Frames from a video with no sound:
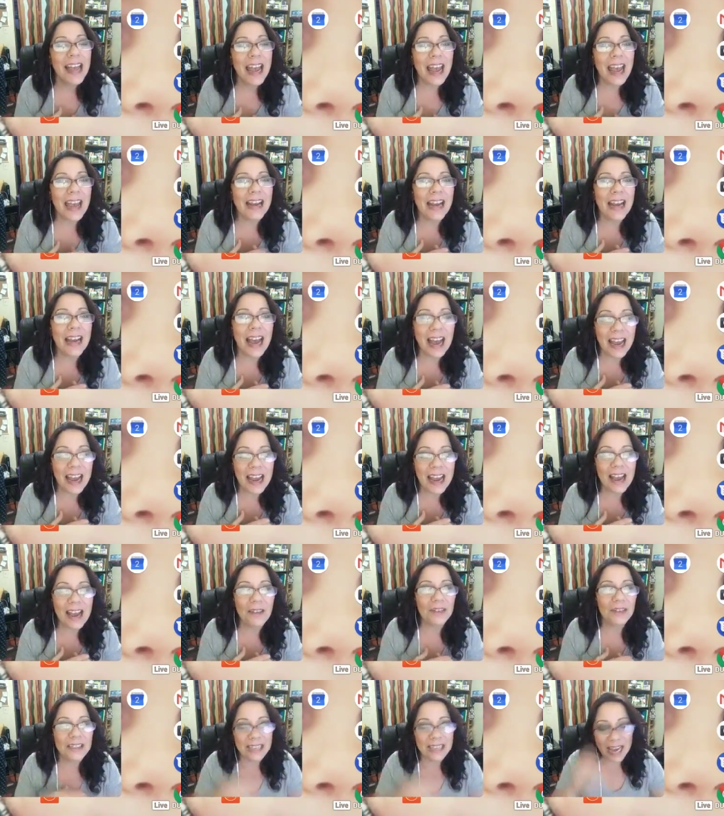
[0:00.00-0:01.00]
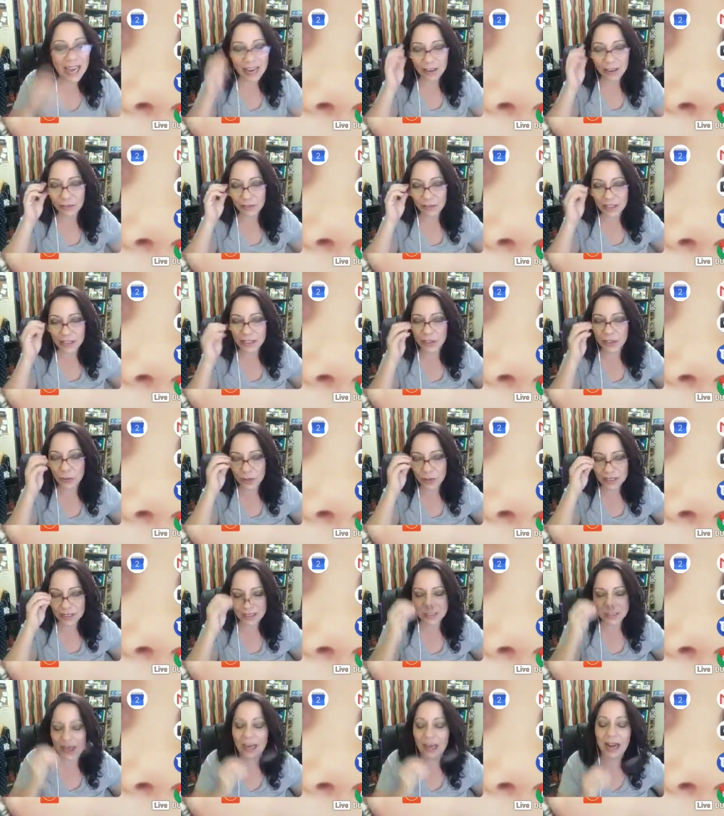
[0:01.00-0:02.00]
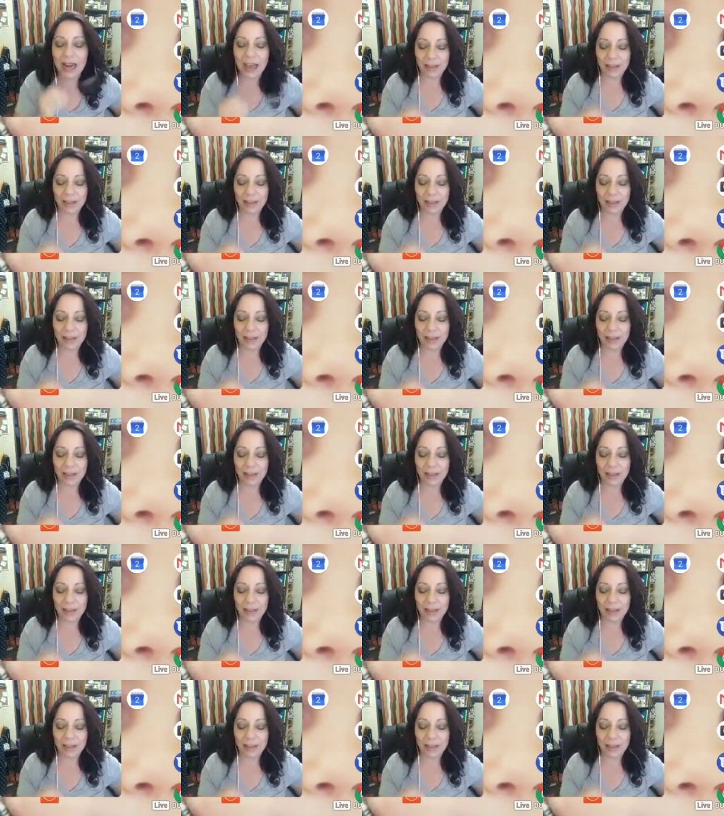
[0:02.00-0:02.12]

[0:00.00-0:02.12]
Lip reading: And I have a tech resource that